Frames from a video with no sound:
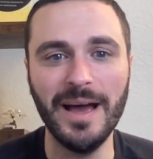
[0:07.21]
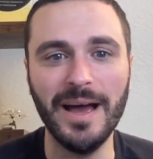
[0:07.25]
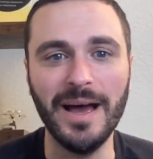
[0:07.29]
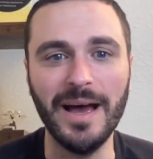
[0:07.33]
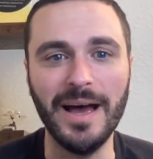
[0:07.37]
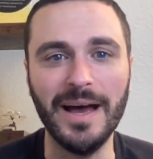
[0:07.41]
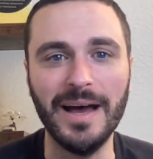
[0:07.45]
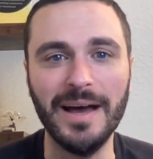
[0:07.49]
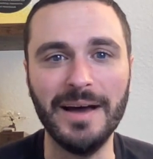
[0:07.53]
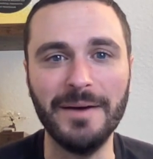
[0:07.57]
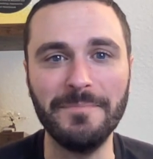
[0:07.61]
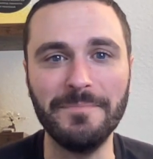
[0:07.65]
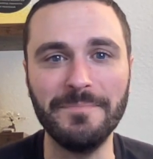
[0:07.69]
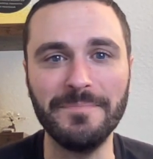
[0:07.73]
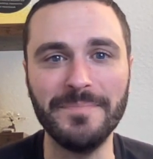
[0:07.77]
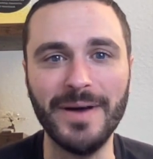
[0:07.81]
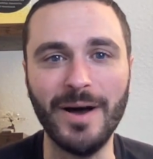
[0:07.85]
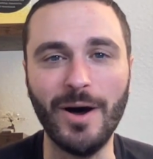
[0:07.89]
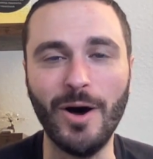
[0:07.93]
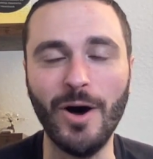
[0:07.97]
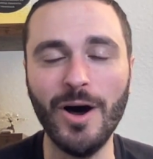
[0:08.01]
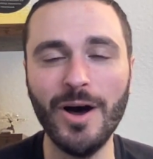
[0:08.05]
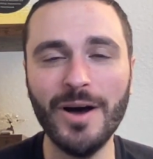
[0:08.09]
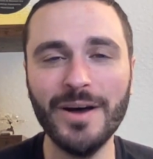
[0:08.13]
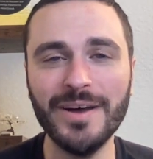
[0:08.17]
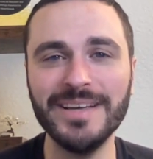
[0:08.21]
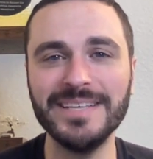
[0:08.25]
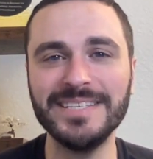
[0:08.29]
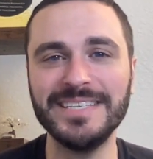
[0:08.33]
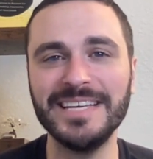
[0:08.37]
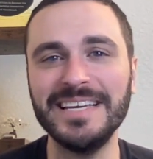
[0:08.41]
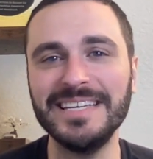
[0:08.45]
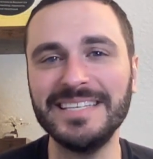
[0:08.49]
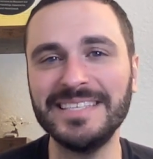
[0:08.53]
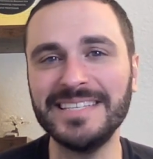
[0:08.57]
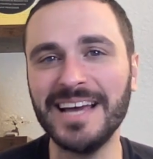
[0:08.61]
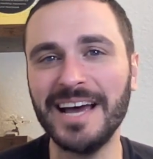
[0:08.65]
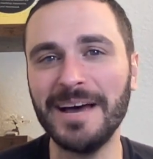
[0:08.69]
Awe is
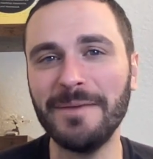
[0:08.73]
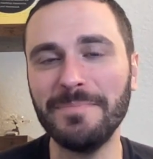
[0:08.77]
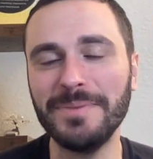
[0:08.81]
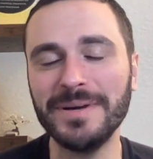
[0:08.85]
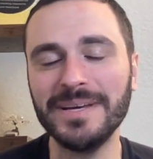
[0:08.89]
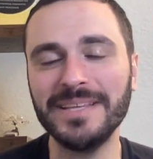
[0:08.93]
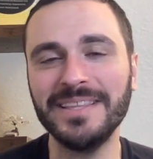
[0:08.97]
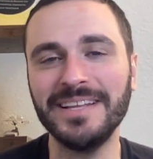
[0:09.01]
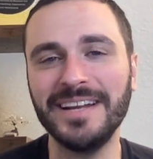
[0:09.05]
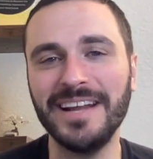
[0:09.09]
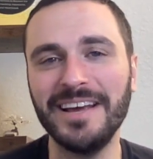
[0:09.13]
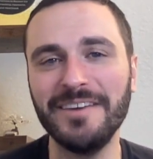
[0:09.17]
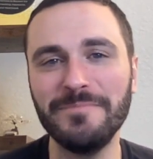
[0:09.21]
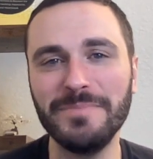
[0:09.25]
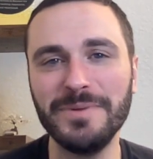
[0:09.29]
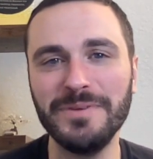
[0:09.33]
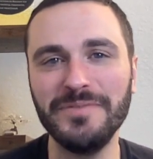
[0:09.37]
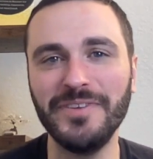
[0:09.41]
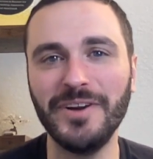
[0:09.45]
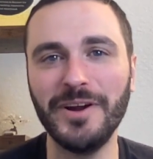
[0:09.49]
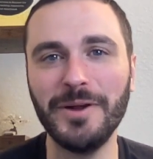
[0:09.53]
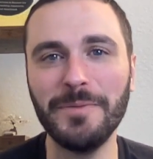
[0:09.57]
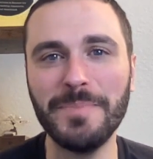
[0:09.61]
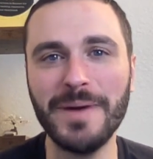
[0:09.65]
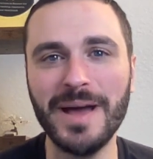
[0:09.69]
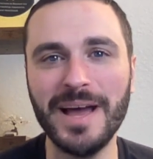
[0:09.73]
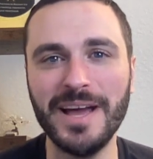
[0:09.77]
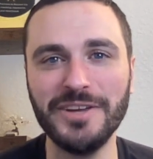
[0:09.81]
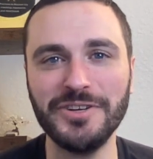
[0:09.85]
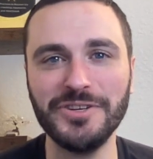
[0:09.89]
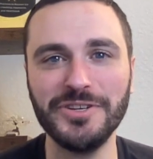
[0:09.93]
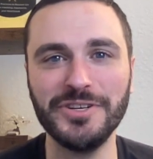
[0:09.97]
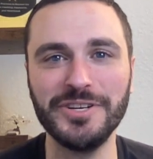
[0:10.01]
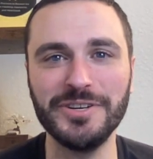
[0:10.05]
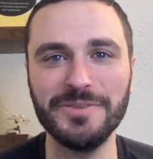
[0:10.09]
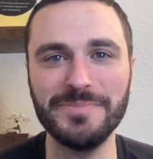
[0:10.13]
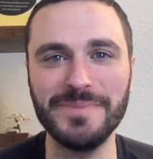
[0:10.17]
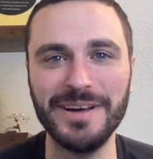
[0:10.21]
a topic that I've been very
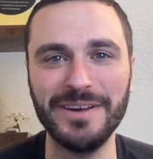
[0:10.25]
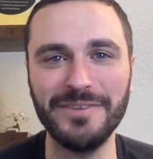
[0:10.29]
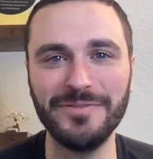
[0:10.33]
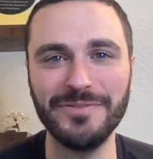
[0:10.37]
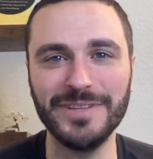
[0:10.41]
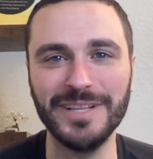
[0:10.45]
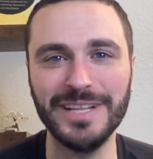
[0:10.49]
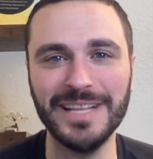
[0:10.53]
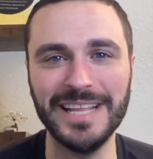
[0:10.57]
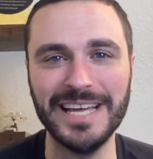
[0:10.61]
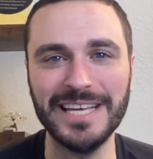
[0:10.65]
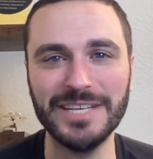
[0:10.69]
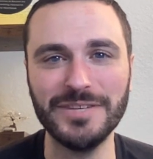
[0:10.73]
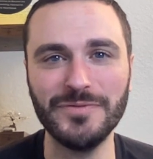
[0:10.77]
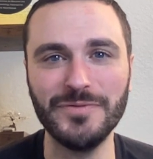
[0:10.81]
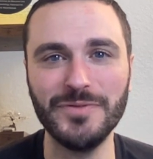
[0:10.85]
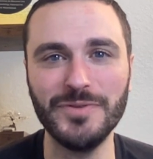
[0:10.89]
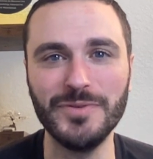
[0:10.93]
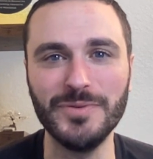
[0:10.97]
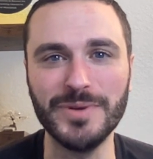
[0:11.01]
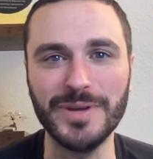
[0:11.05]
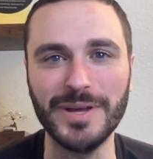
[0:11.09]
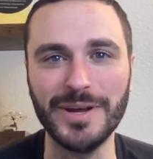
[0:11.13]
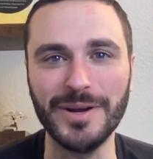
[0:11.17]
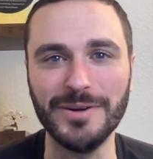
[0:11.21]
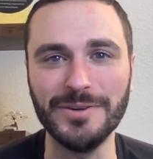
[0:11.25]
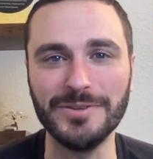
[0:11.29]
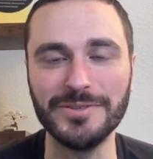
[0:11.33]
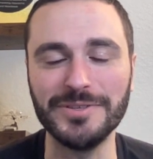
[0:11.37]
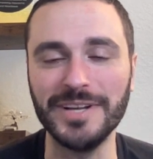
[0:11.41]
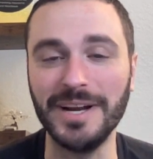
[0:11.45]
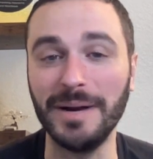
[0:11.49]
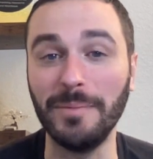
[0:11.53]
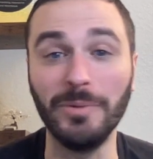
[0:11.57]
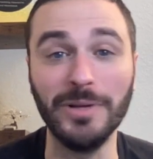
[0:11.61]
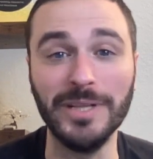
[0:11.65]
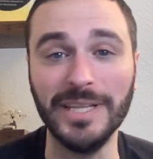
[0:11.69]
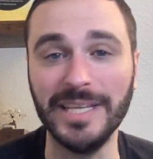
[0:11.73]
passionate about for the last few years,
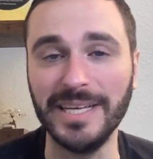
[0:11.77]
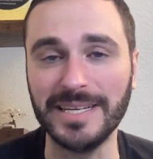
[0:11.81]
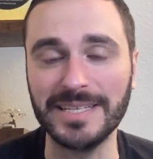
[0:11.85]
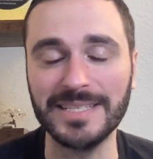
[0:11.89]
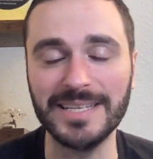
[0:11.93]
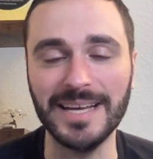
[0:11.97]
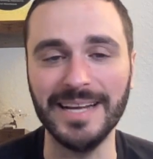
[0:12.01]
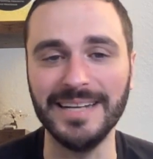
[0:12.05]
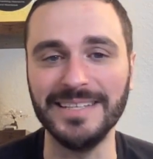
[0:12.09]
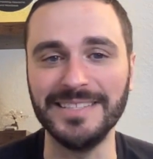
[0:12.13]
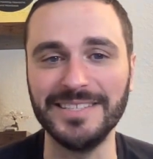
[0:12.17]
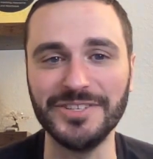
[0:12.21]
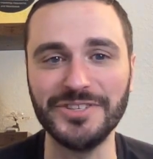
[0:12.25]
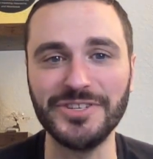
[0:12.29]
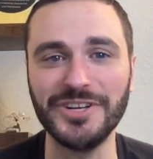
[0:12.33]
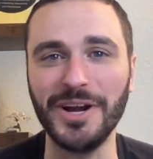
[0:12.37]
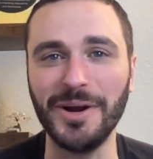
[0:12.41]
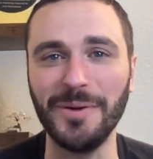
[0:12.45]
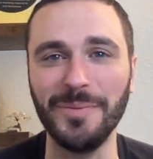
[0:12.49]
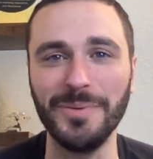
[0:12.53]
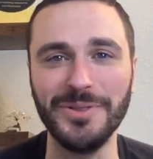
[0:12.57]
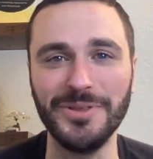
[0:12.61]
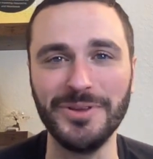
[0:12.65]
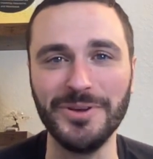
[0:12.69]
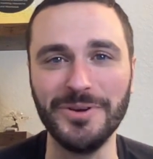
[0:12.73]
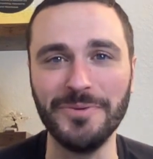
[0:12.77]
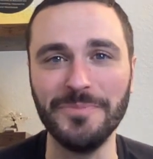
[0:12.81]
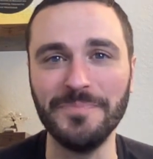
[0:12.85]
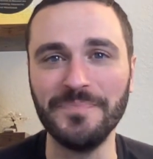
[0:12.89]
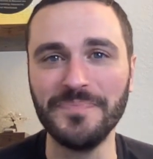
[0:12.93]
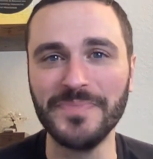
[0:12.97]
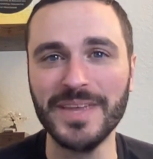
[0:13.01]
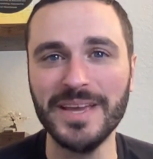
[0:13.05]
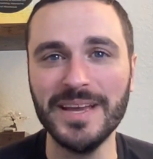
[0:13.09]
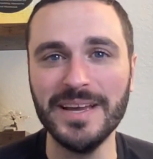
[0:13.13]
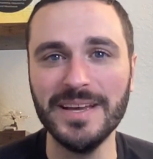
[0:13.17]
and I'm really excited to share with you